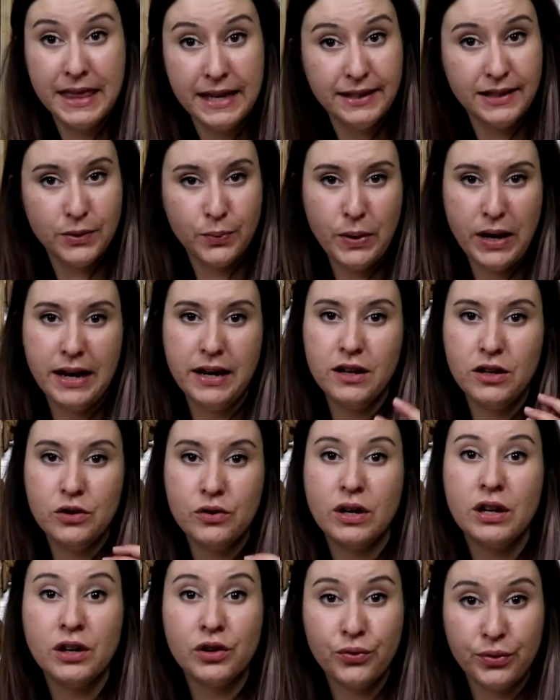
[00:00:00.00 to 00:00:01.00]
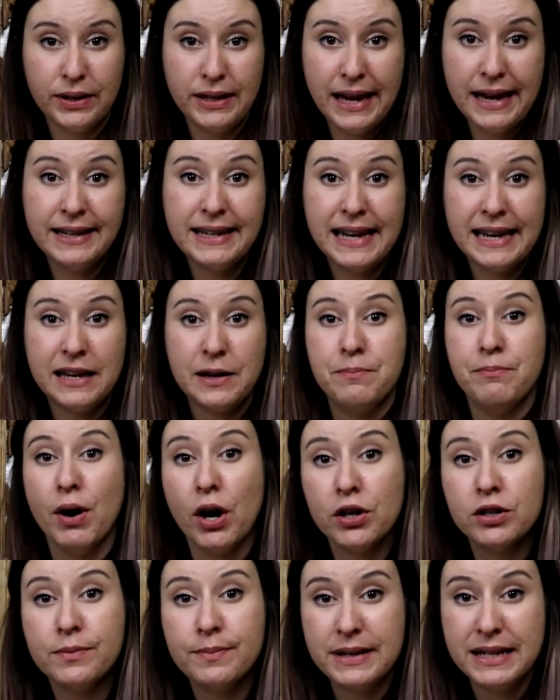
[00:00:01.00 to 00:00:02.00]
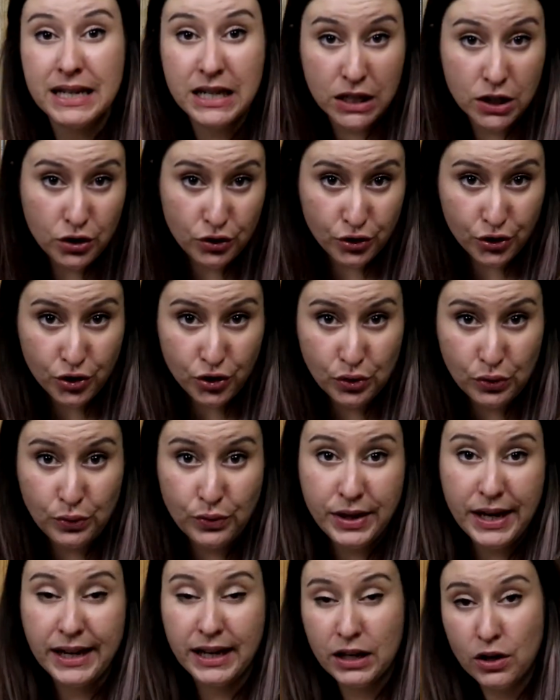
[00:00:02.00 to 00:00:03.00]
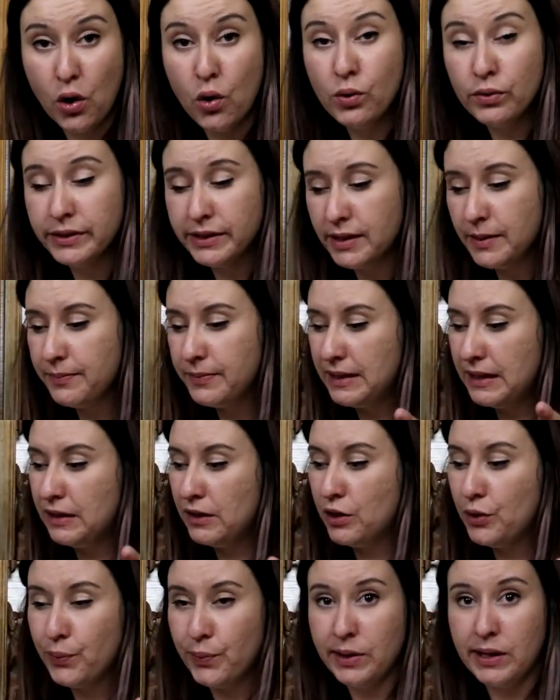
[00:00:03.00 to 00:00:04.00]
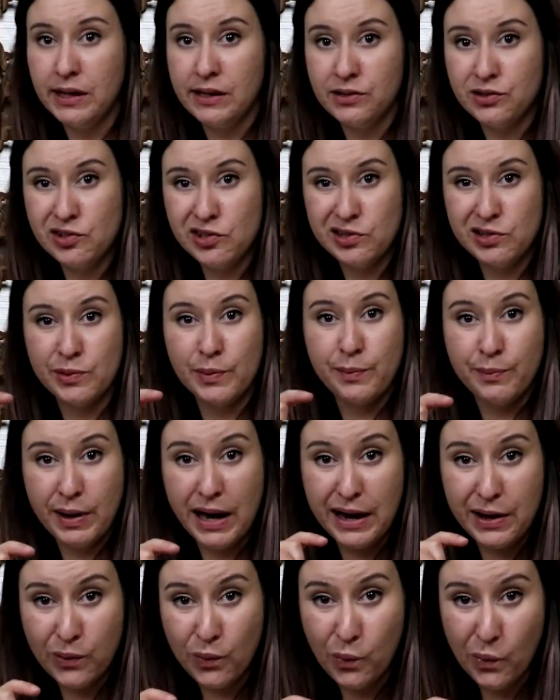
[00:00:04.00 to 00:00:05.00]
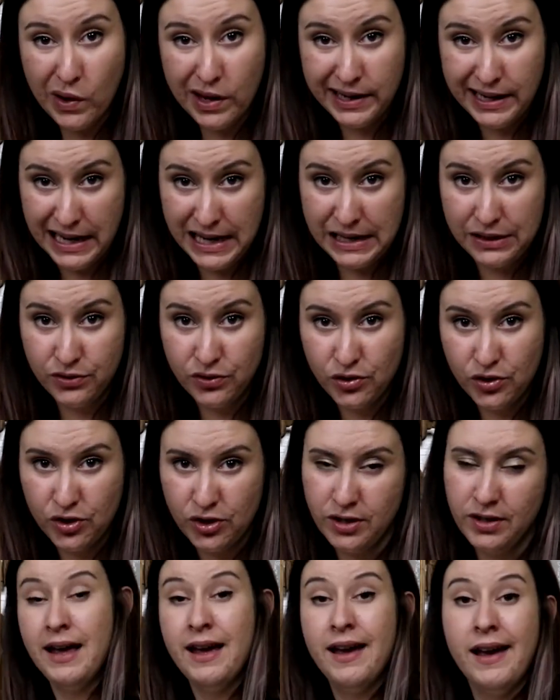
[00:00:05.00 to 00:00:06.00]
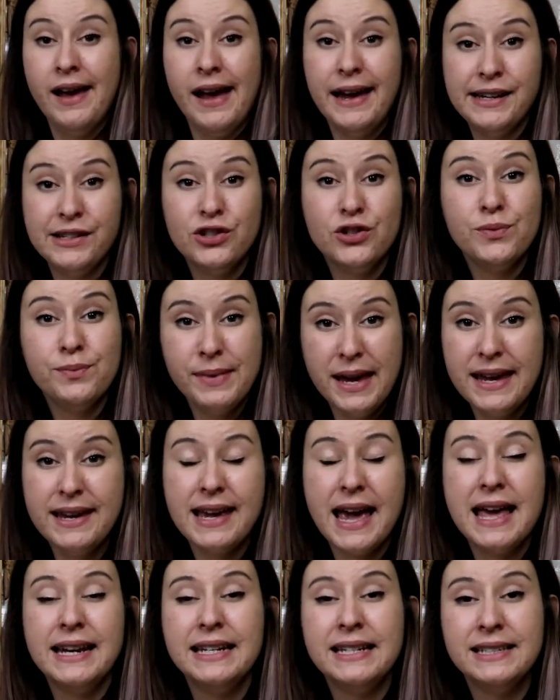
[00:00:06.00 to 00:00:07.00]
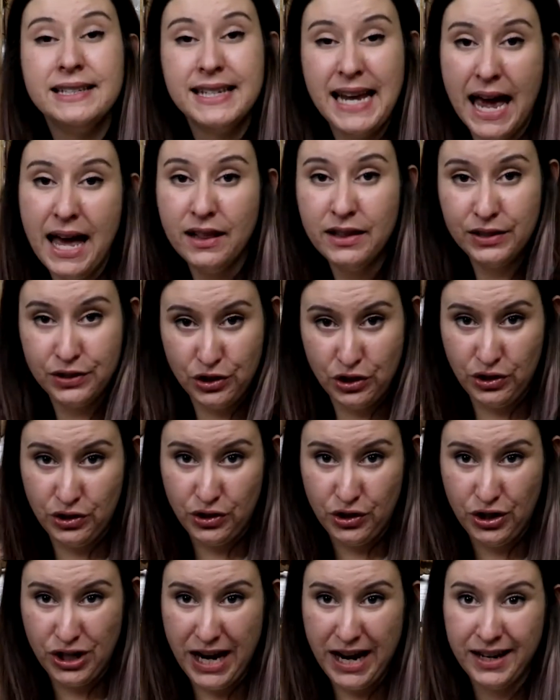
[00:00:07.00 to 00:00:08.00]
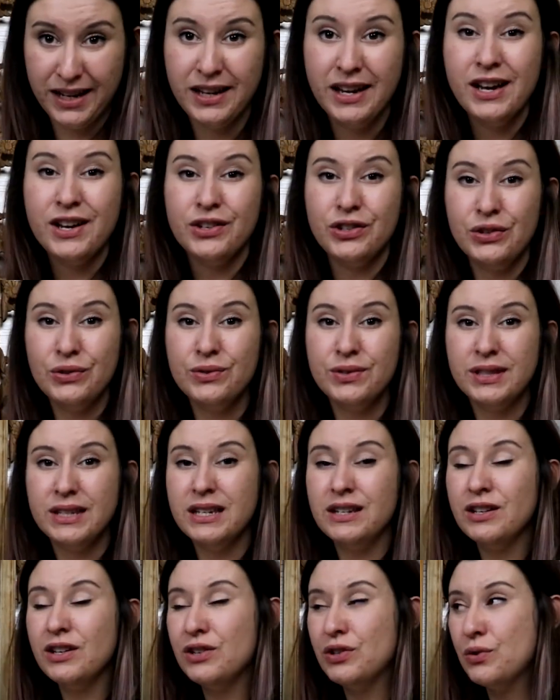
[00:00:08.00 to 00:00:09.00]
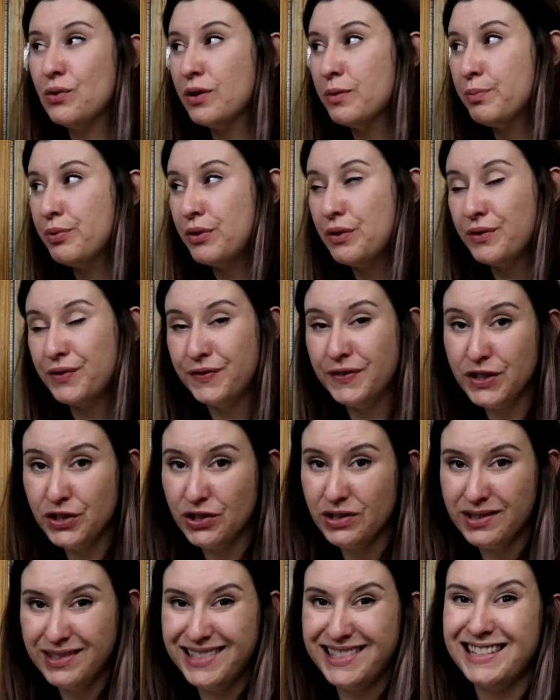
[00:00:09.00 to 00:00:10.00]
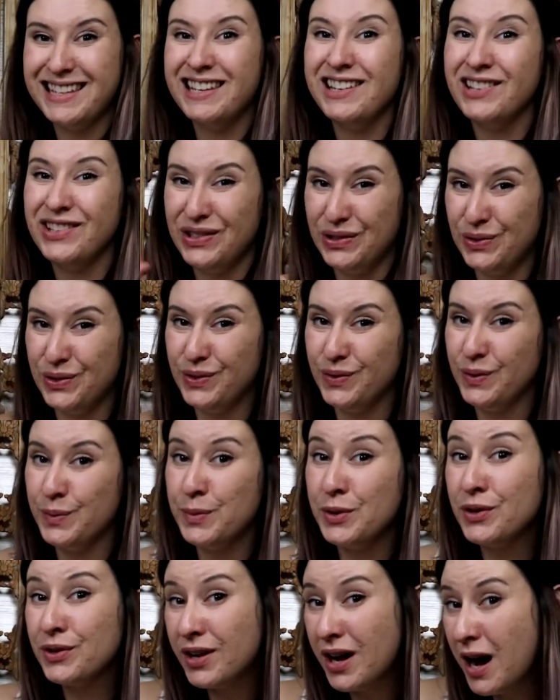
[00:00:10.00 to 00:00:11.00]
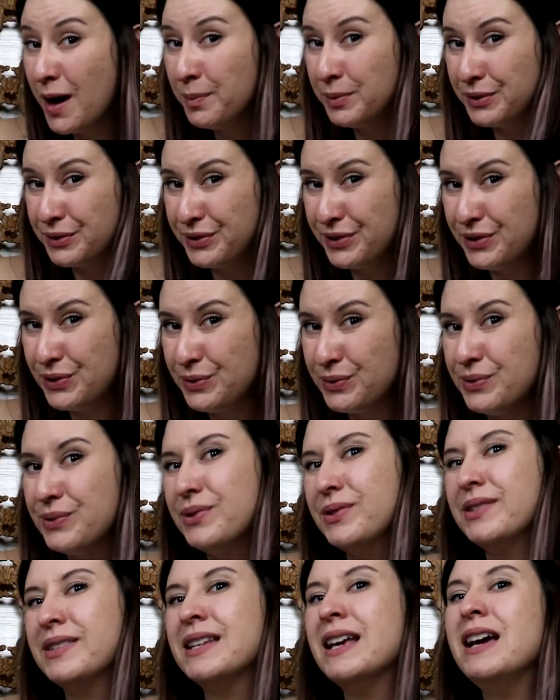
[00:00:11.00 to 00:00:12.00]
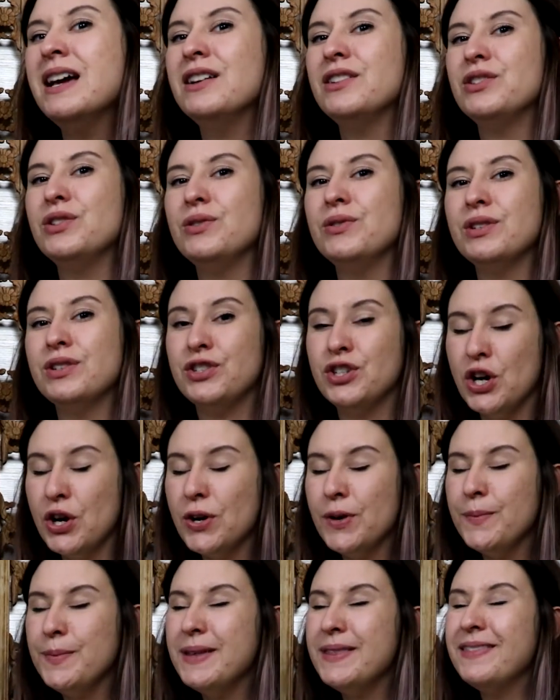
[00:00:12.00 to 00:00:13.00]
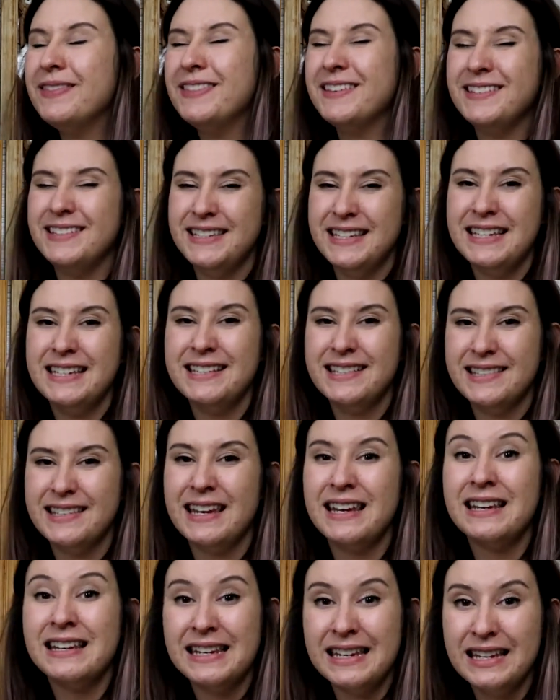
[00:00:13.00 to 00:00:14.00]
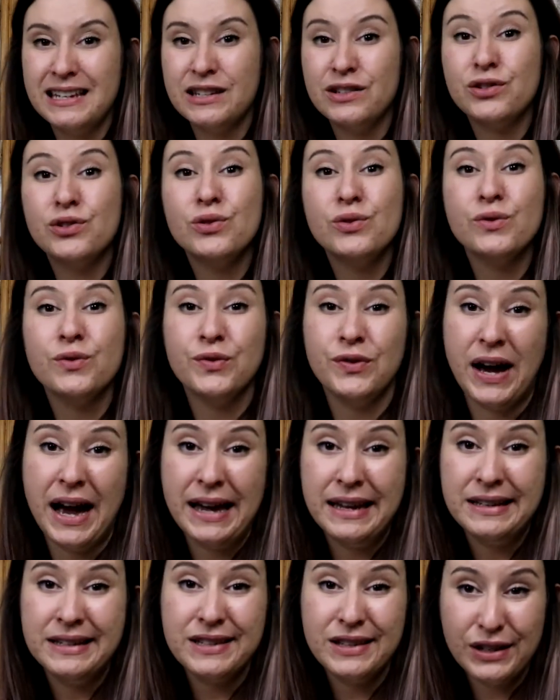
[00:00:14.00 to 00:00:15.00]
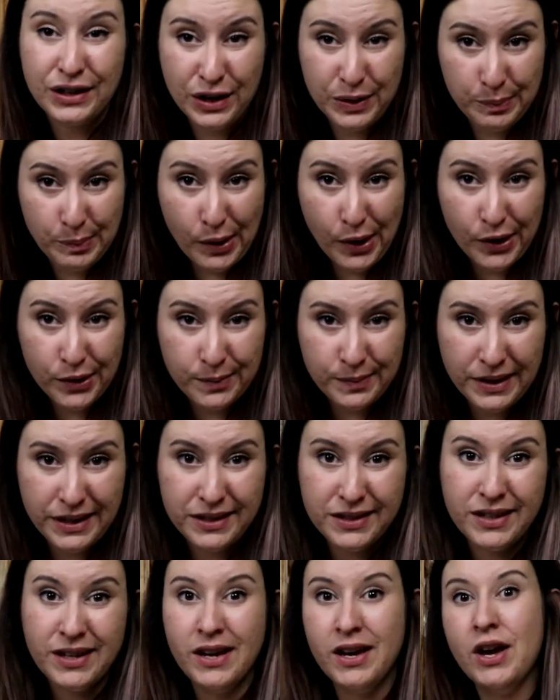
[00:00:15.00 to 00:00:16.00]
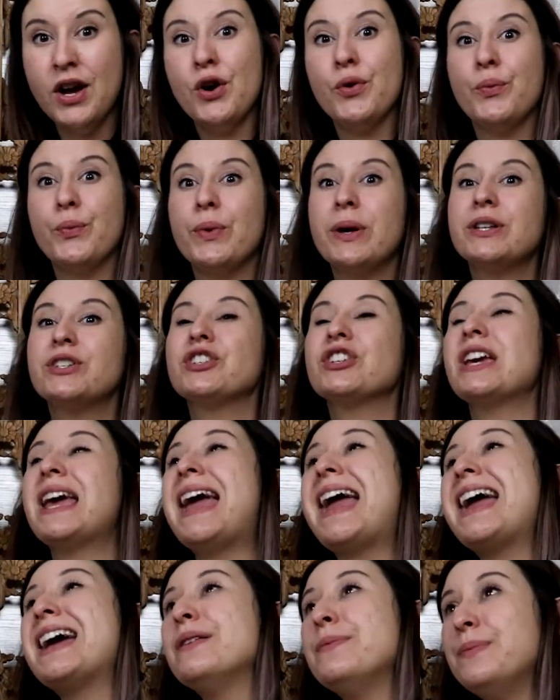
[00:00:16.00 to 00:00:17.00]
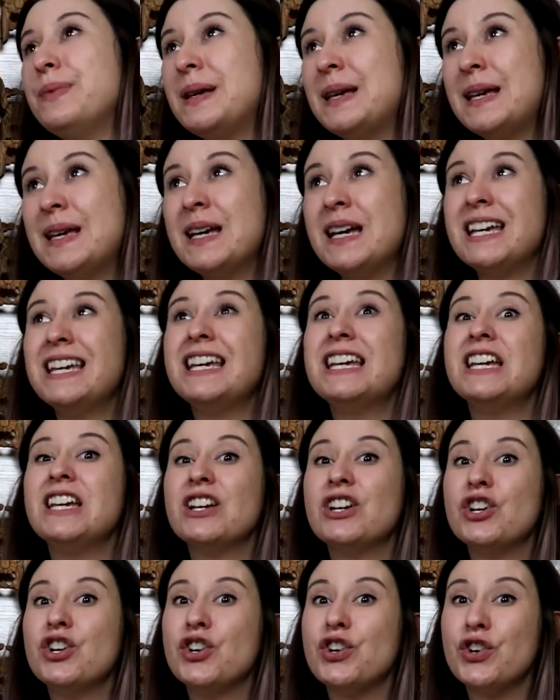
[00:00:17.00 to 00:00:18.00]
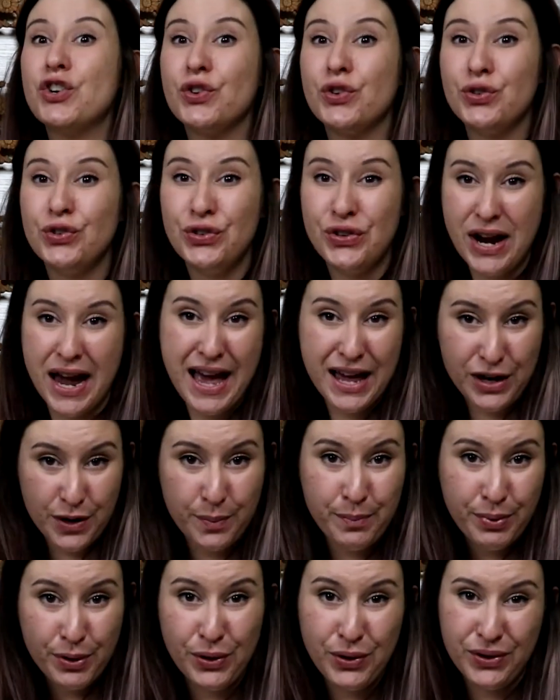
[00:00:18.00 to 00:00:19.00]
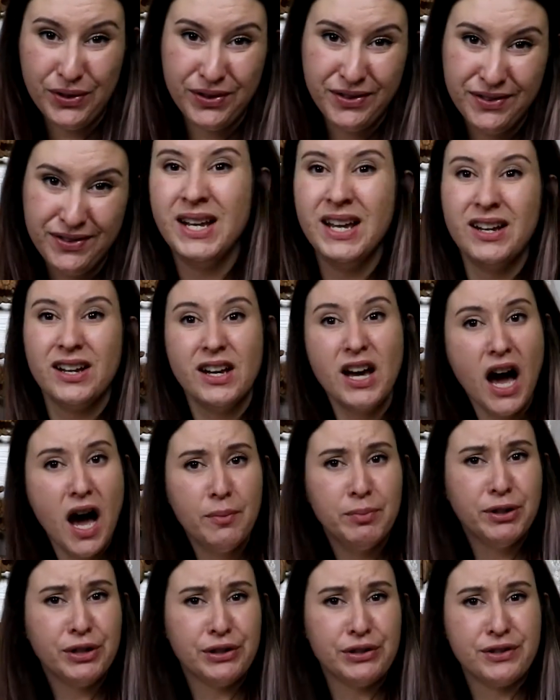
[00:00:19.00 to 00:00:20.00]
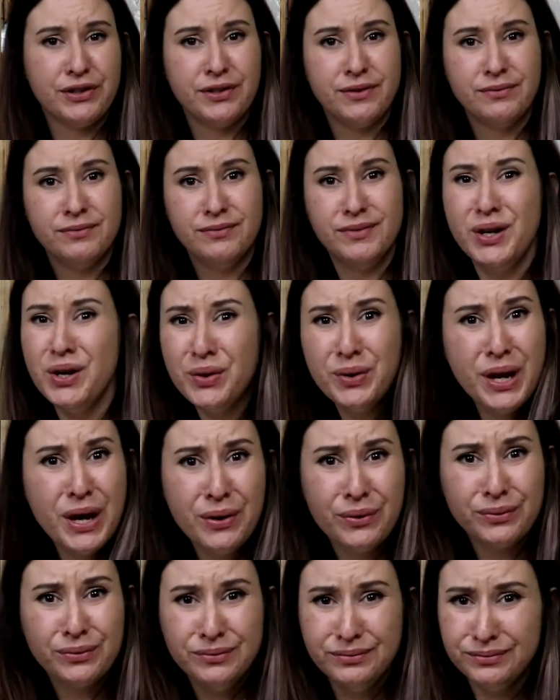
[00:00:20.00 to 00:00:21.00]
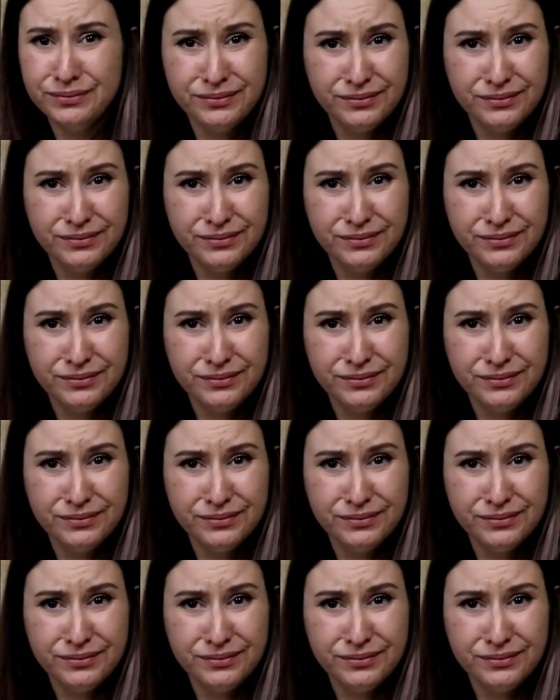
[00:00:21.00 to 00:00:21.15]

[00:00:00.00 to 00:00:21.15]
This way, you can create a compartment in your shoe that can hold something three inches by one inch, and you make an intelligence check using your proficiency used from your cobbler's tools to determine the DC needed to find the compartment which can be incredible. Cobblers, who knew?